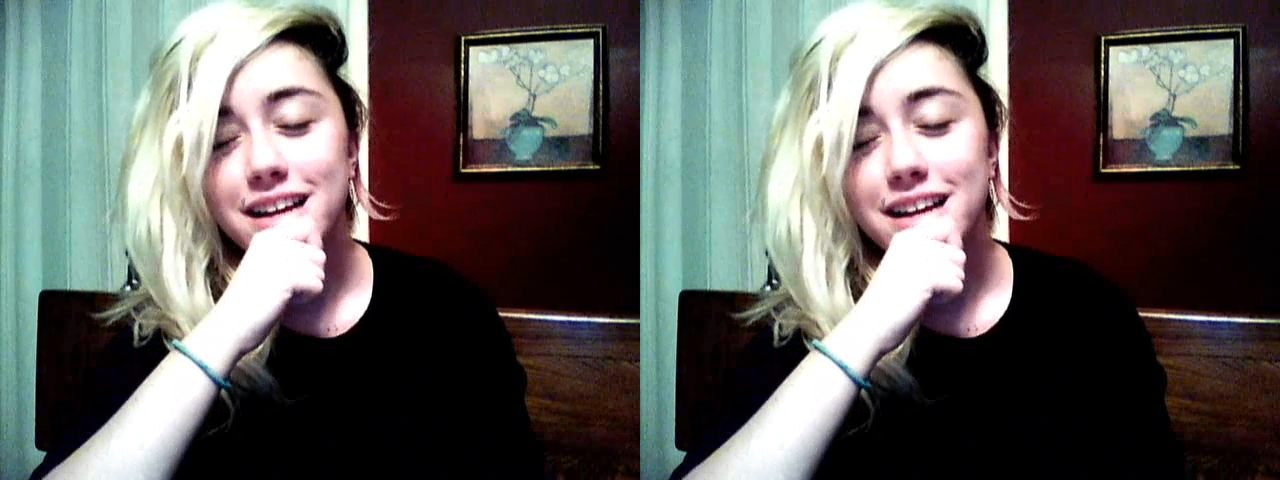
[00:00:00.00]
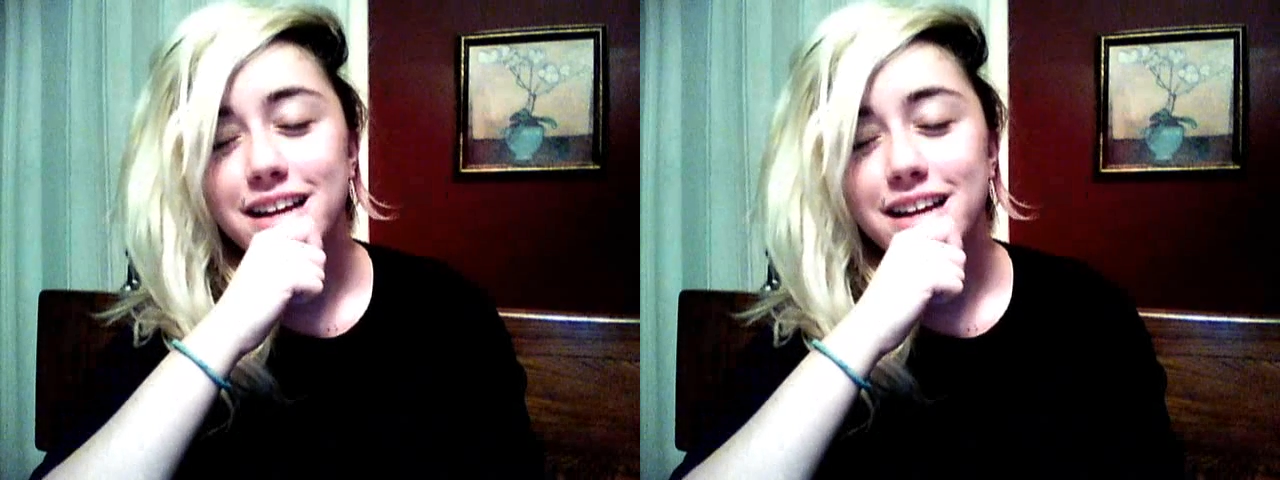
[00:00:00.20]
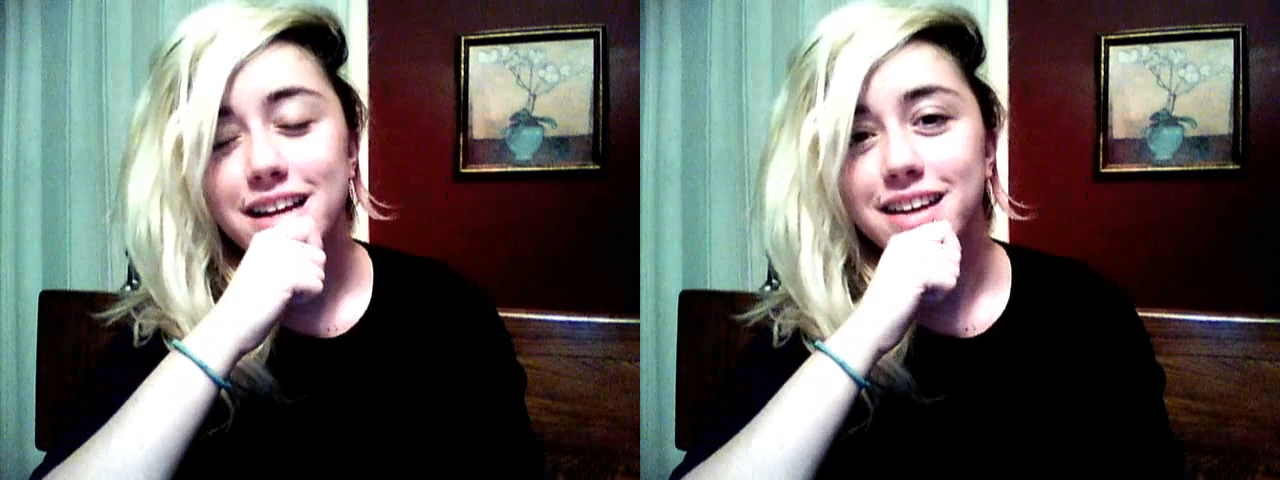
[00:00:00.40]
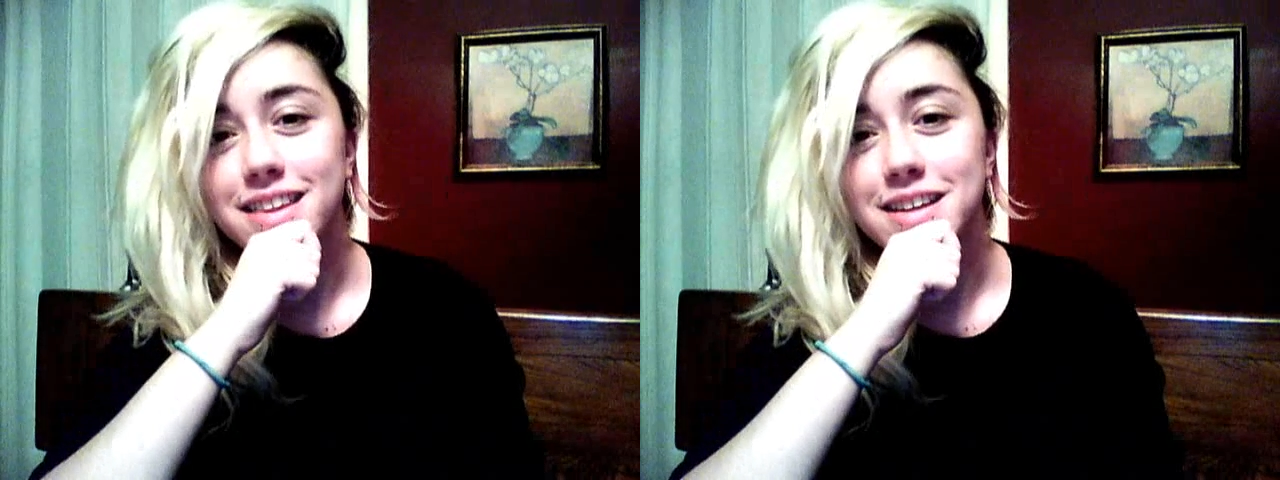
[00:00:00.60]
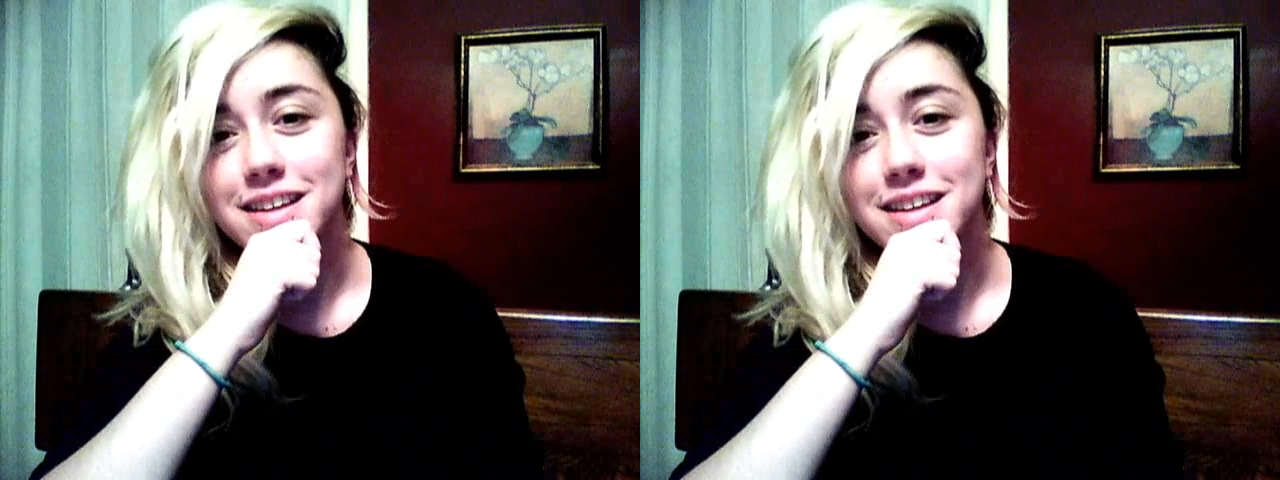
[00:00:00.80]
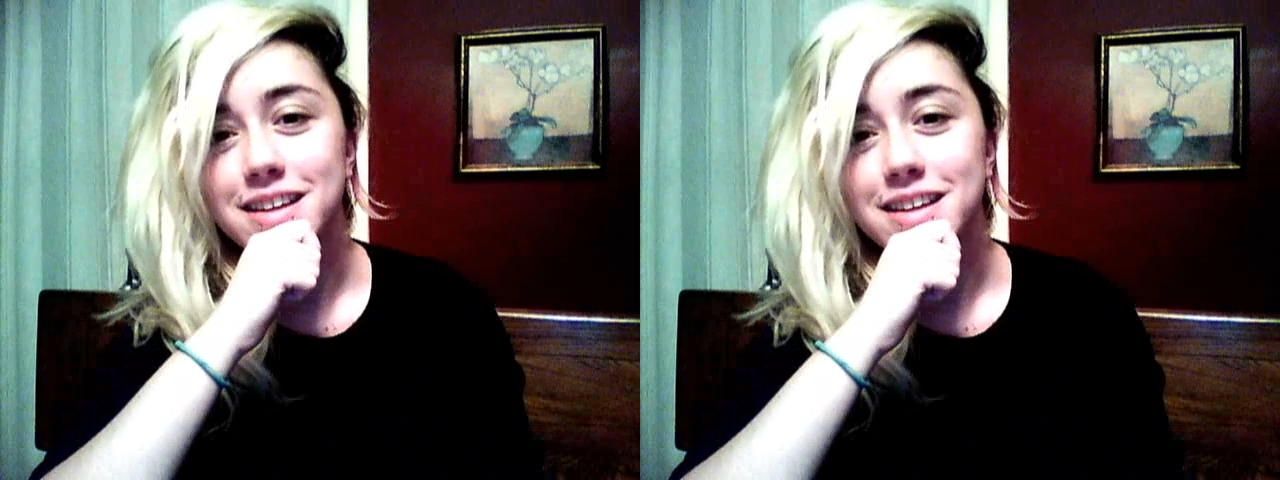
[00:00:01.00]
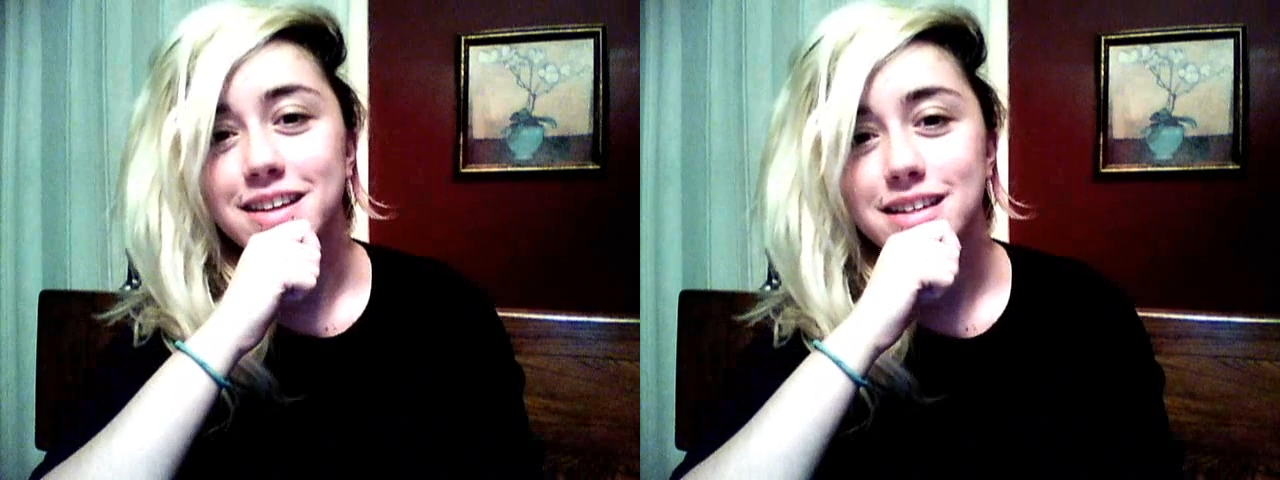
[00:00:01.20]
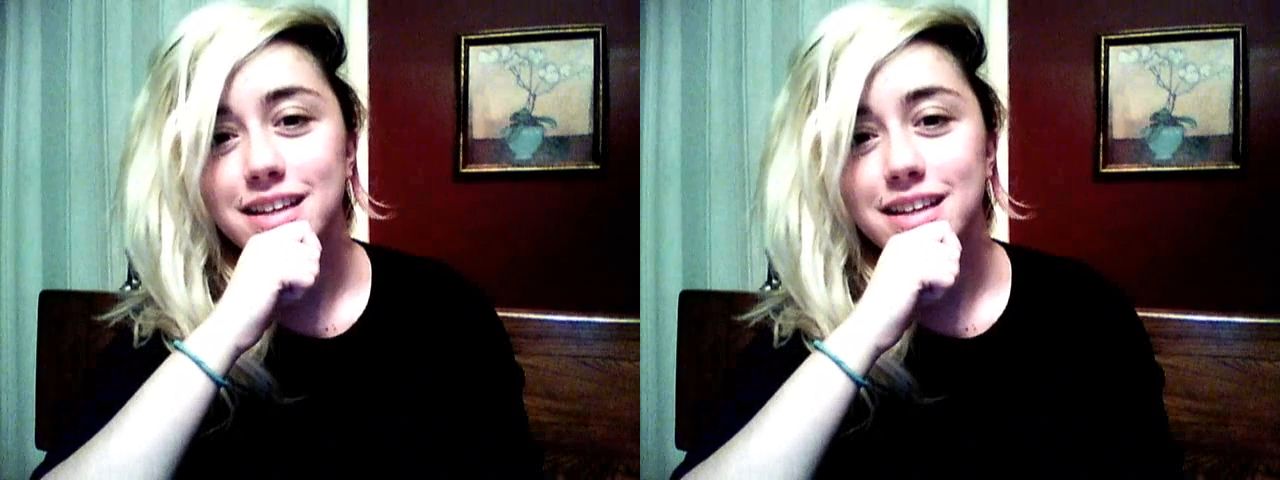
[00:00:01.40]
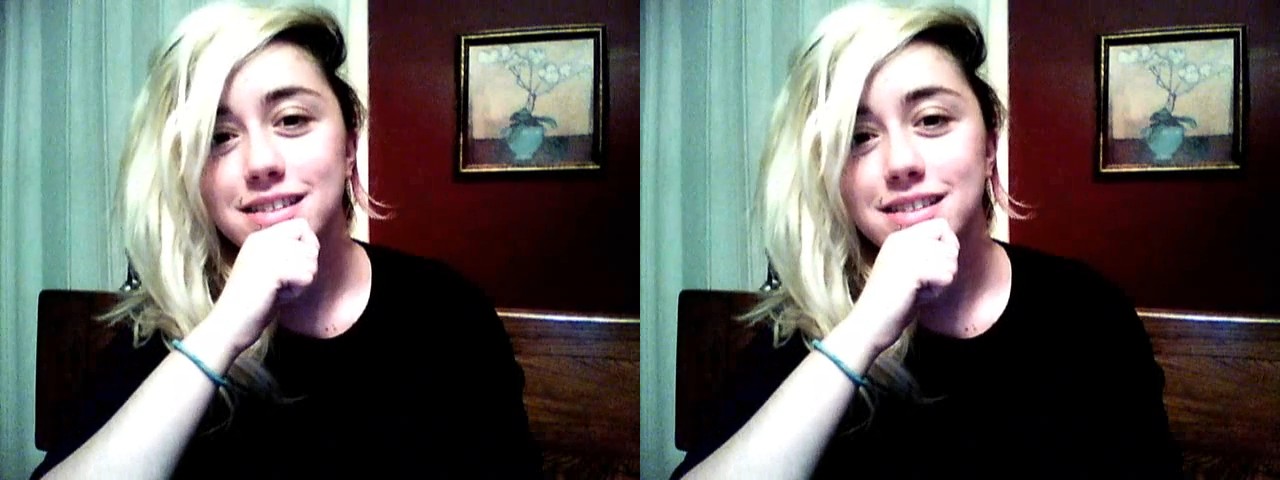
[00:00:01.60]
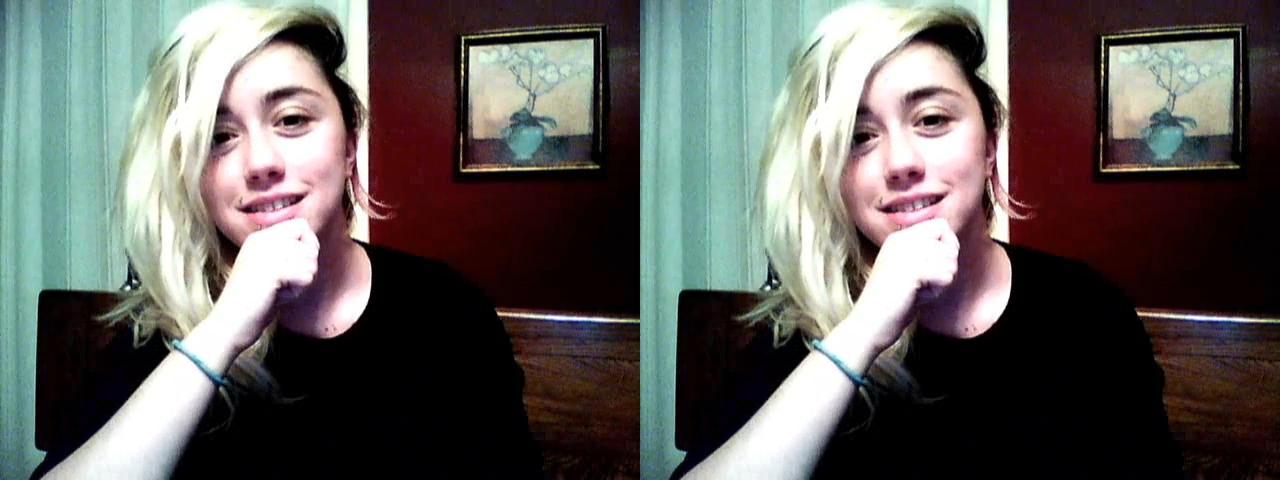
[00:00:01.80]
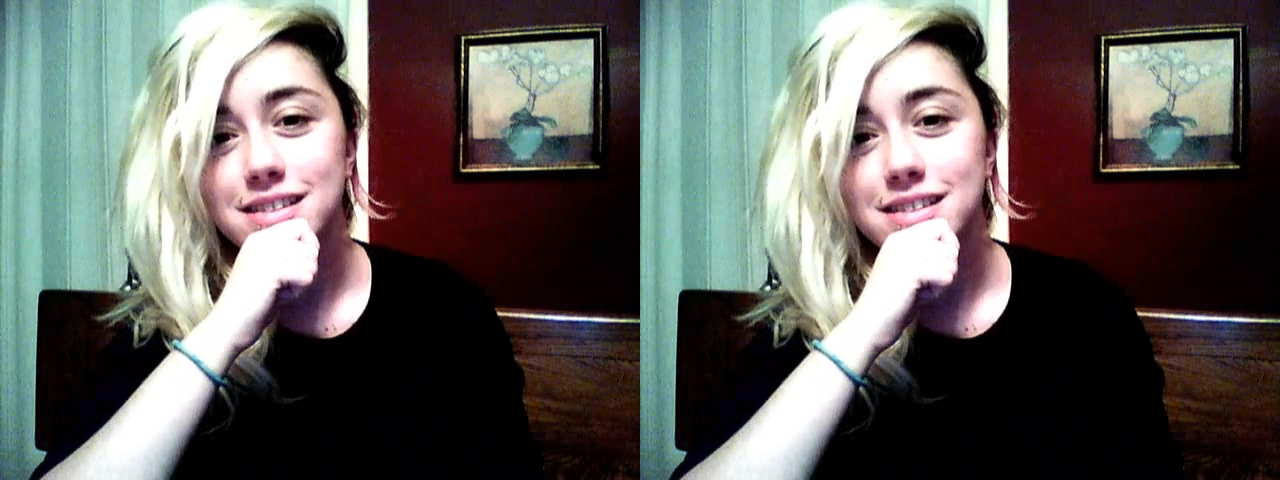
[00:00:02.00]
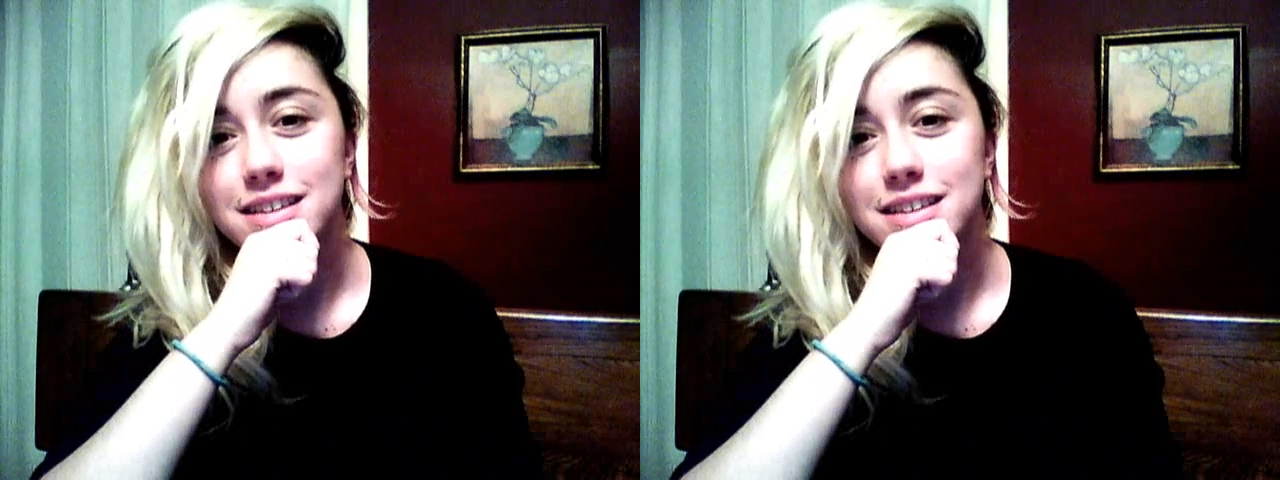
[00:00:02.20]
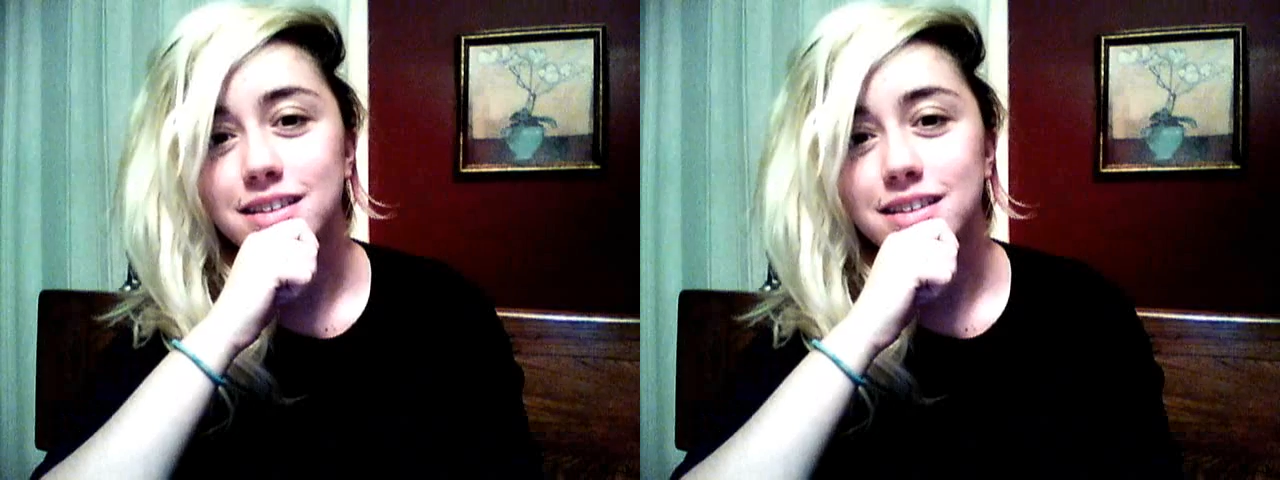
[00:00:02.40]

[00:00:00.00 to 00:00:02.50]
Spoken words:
Some of us like things we can't taste, and